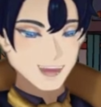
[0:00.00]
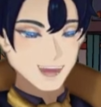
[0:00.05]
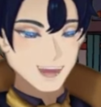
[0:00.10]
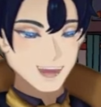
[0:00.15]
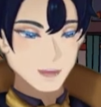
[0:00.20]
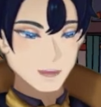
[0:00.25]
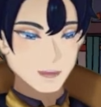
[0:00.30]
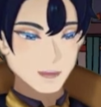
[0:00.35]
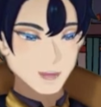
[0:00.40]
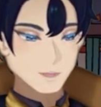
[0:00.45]

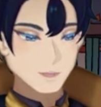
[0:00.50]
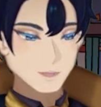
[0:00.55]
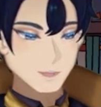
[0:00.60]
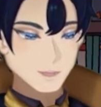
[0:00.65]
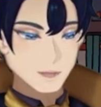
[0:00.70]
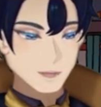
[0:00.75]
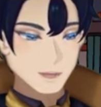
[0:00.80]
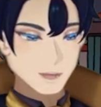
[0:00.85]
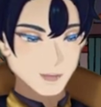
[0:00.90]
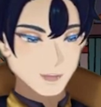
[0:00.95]
anywhere, of
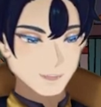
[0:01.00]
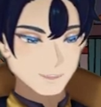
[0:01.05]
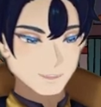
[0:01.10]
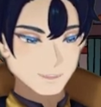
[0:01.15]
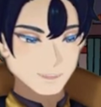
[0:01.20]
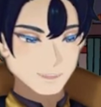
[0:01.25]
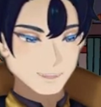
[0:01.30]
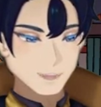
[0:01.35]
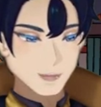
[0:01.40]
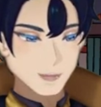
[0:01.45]
course.
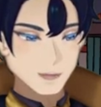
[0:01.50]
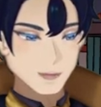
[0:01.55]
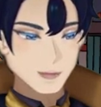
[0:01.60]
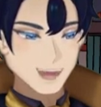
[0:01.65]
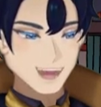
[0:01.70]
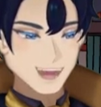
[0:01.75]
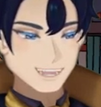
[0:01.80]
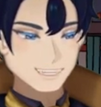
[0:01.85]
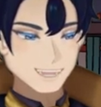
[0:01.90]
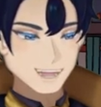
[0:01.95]

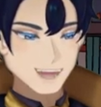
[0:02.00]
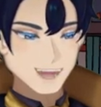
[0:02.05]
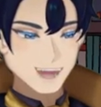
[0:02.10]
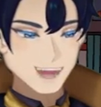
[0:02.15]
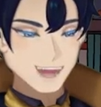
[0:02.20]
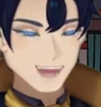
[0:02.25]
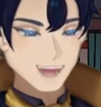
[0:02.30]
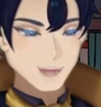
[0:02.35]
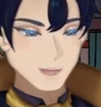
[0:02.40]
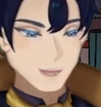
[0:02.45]
Nobody's to see
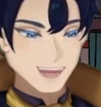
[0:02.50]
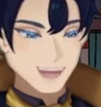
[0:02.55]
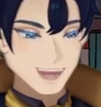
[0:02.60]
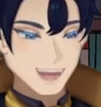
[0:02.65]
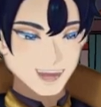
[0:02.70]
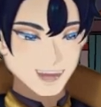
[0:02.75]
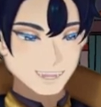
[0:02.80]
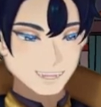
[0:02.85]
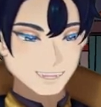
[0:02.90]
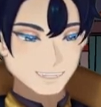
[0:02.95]
them
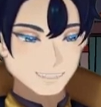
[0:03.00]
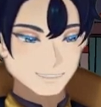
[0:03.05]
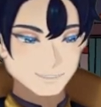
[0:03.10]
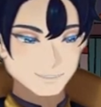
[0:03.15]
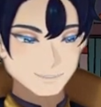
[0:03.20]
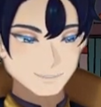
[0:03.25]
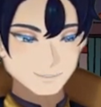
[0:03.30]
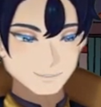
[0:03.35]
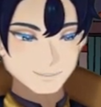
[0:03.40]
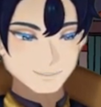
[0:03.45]
pass.
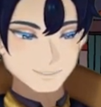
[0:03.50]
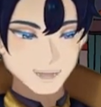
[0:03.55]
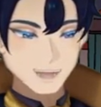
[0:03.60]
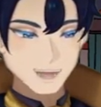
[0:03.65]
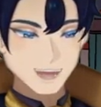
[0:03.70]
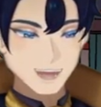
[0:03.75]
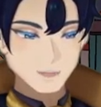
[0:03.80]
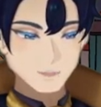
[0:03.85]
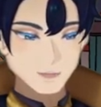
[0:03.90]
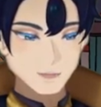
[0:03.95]
And
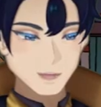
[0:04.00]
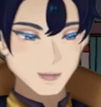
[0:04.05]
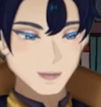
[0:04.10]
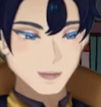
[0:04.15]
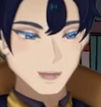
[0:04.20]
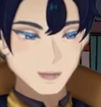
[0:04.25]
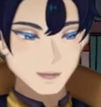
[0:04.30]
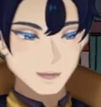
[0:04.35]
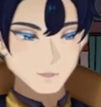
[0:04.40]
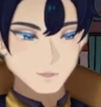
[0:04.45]
yet
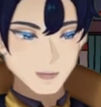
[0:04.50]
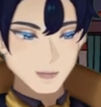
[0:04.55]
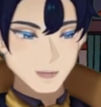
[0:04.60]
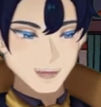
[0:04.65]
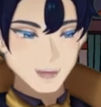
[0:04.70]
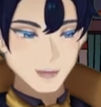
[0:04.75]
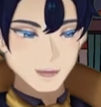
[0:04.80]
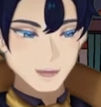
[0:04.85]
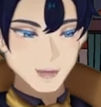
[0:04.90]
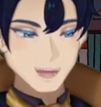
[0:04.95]
Beppo, when
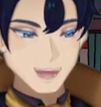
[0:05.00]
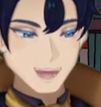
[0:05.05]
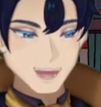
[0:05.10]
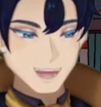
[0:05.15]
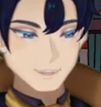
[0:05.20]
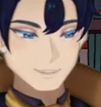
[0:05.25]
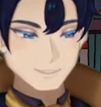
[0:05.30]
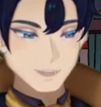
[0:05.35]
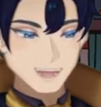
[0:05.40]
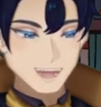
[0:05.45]
the
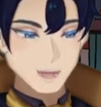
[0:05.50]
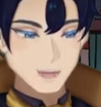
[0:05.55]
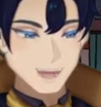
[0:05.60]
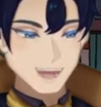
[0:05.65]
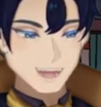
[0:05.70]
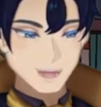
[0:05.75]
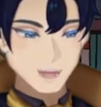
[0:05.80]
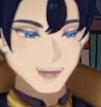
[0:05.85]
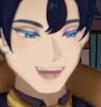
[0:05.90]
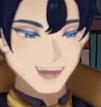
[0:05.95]
houses
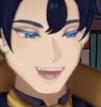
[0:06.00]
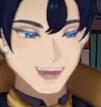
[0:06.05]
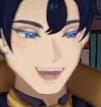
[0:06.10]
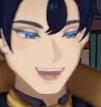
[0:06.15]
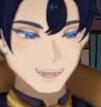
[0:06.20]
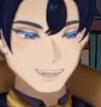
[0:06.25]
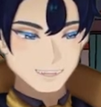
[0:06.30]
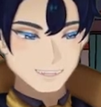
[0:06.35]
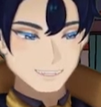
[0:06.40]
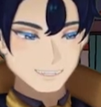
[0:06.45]
began,
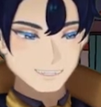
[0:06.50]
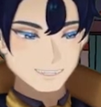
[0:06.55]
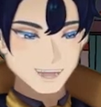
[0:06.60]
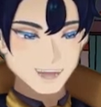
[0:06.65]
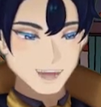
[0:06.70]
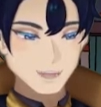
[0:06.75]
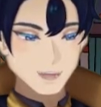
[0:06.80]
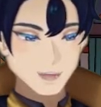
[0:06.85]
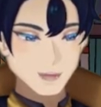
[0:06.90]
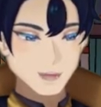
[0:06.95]

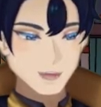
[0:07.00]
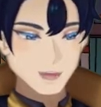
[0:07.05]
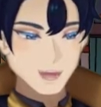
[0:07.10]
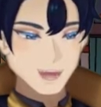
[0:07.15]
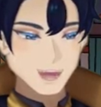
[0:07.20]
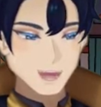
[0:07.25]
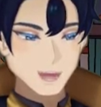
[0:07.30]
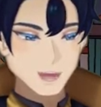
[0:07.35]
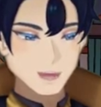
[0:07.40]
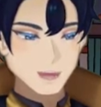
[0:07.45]
after looking
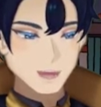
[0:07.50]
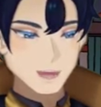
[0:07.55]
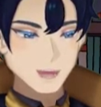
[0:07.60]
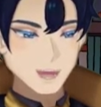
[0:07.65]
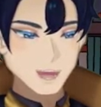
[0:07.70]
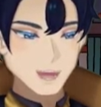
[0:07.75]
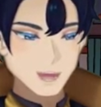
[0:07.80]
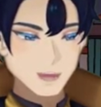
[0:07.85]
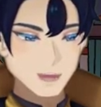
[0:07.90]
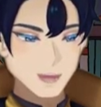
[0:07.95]
over his
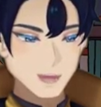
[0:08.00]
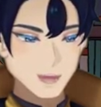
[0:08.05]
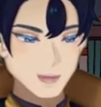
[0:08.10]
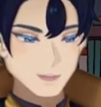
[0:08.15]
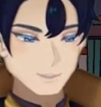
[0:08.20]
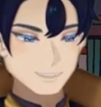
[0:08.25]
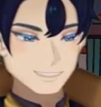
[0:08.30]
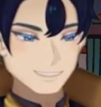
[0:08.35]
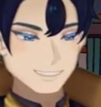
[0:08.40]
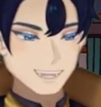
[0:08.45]
shoulder
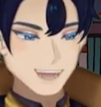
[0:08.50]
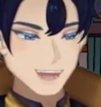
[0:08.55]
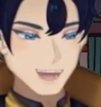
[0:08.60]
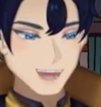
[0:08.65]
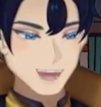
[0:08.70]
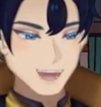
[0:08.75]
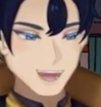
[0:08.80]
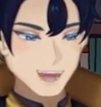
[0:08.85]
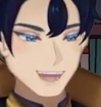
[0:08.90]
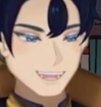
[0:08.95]
and
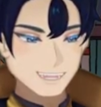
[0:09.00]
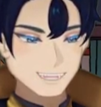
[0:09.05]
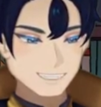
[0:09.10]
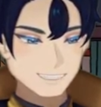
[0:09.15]
shouting,